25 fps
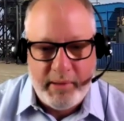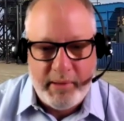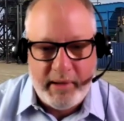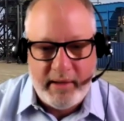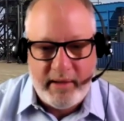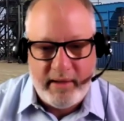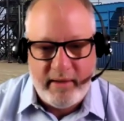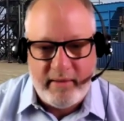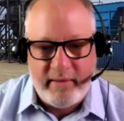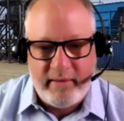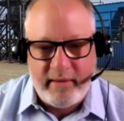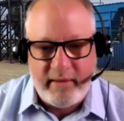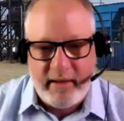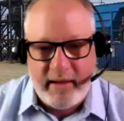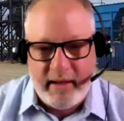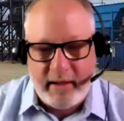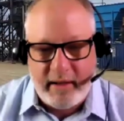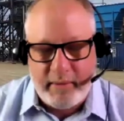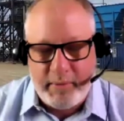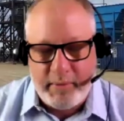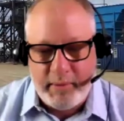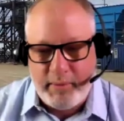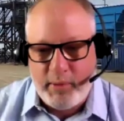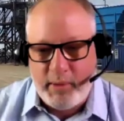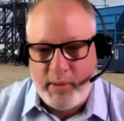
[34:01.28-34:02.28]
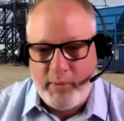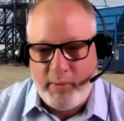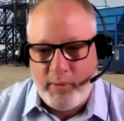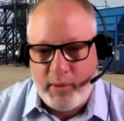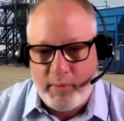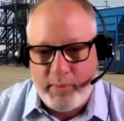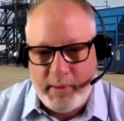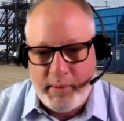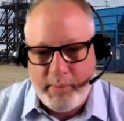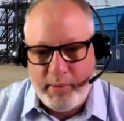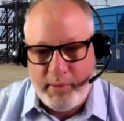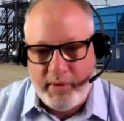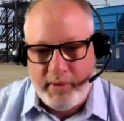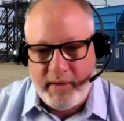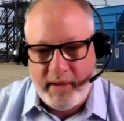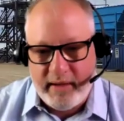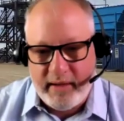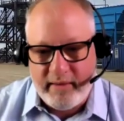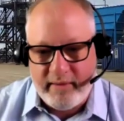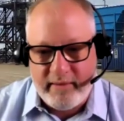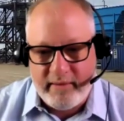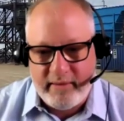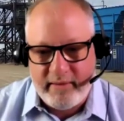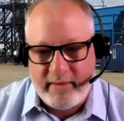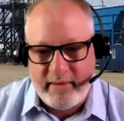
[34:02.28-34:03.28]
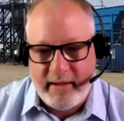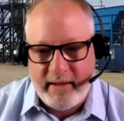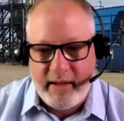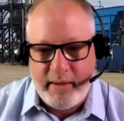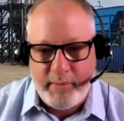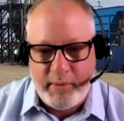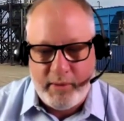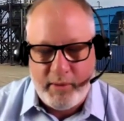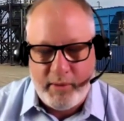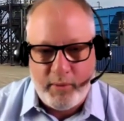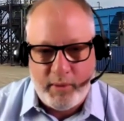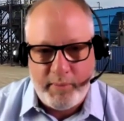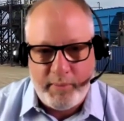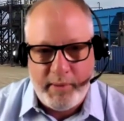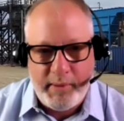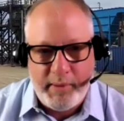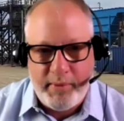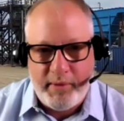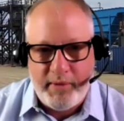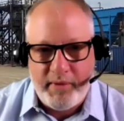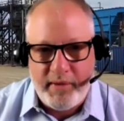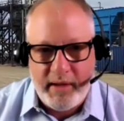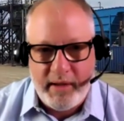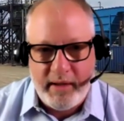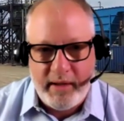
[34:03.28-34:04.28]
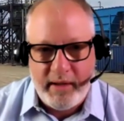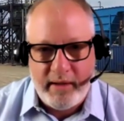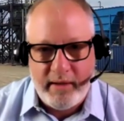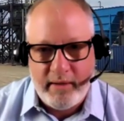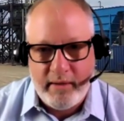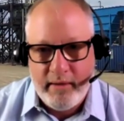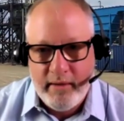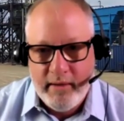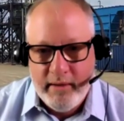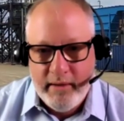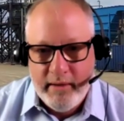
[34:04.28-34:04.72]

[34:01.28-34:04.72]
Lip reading: big disconnect between what people think is sustainable and what people think.